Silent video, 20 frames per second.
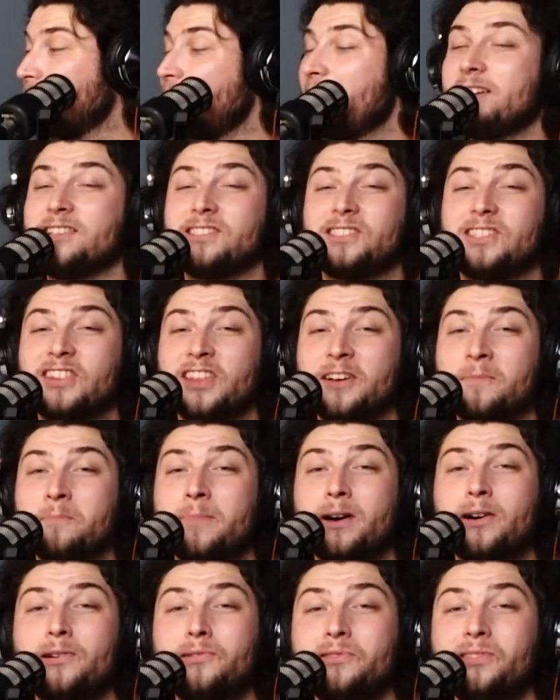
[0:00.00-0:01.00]
is the
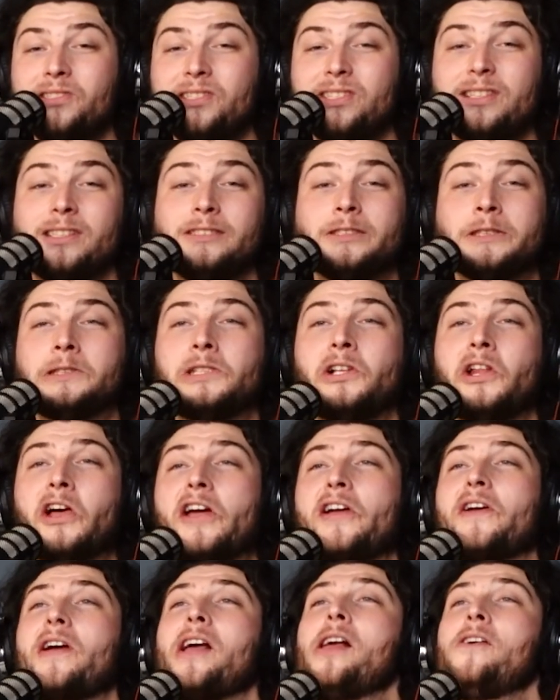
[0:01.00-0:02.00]
most
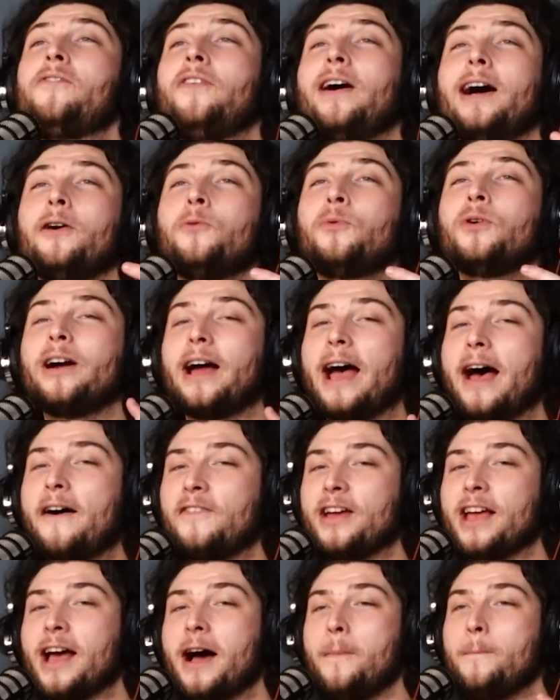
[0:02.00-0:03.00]
like if I were
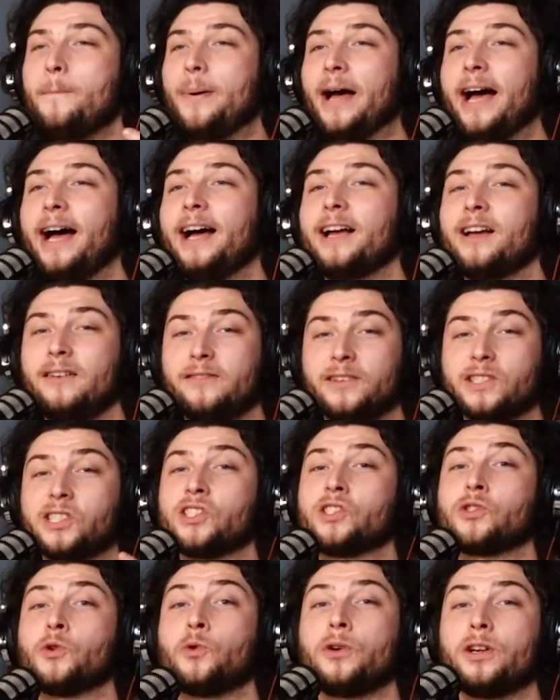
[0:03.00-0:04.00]
having a bag of
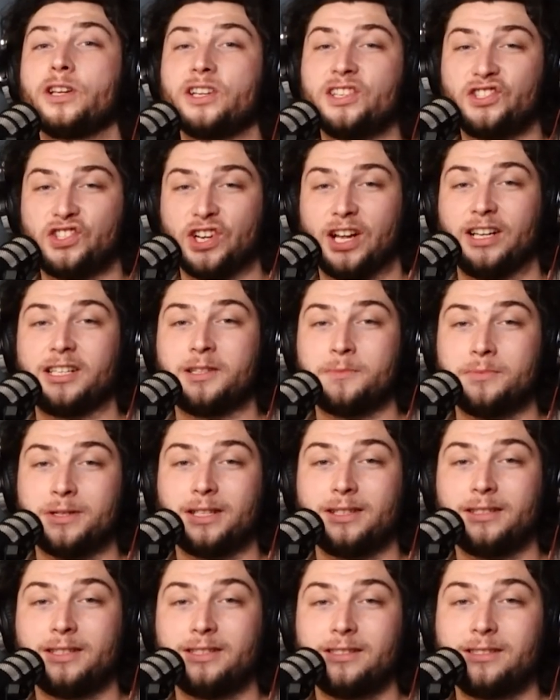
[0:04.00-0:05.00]
assorted jelly
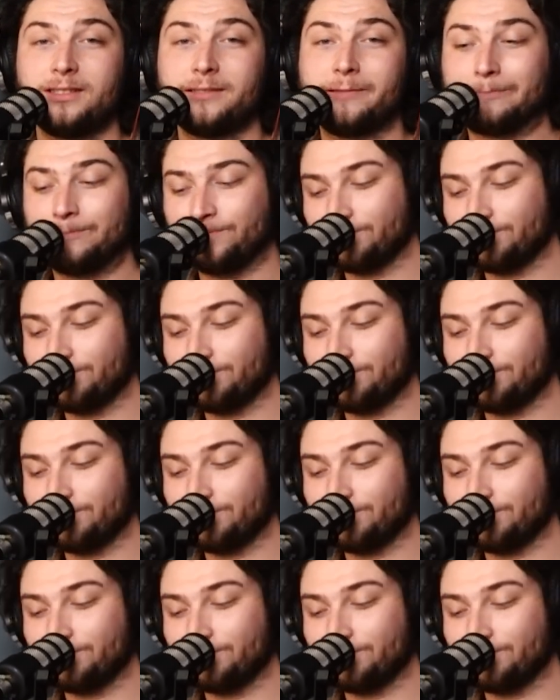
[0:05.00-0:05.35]
bellies